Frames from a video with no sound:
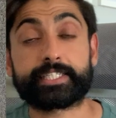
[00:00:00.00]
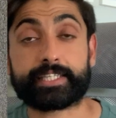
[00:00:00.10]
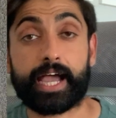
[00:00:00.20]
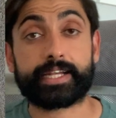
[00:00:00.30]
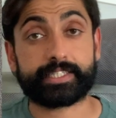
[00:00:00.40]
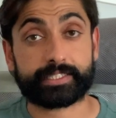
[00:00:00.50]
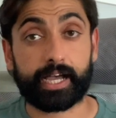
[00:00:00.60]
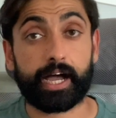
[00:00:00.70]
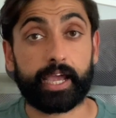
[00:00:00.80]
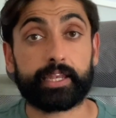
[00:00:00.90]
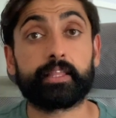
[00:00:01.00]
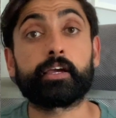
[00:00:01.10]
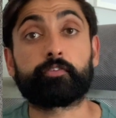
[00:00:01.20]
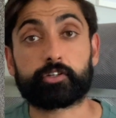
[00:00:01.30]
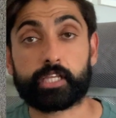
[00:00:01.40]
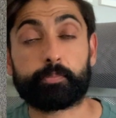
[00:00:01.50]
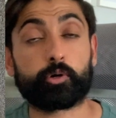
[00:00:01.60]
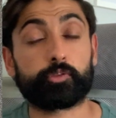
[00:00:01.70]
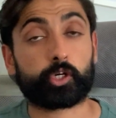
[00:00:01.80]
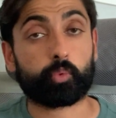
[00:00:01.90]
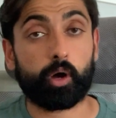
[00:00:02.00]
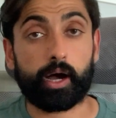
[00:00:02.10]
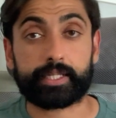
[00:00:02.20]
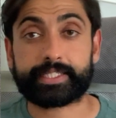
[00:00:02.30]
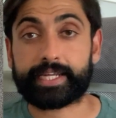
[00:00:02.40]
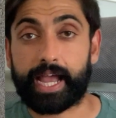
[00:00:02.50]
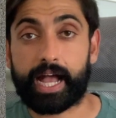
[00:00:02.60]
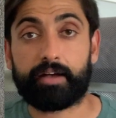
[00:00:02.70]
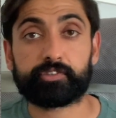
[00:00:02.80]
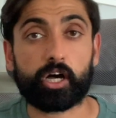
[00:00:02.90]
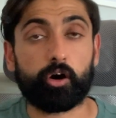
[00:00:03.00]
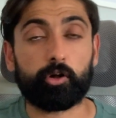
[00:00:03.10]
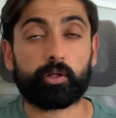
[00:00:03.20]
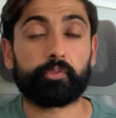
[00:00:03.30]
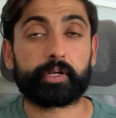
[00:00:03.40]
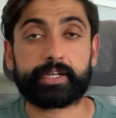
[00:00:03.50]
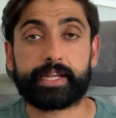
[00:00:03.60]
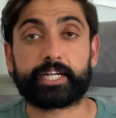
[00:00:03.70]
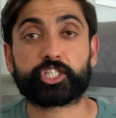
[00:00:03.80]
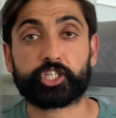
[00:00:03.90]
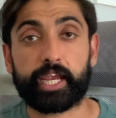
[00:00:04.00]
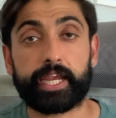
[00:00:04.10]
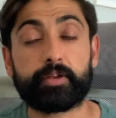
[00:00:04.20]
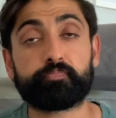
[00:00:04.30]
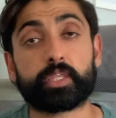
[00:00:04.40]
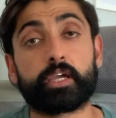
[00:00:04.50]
side to side, for example, in the quads, calves, all along the kinetic chain.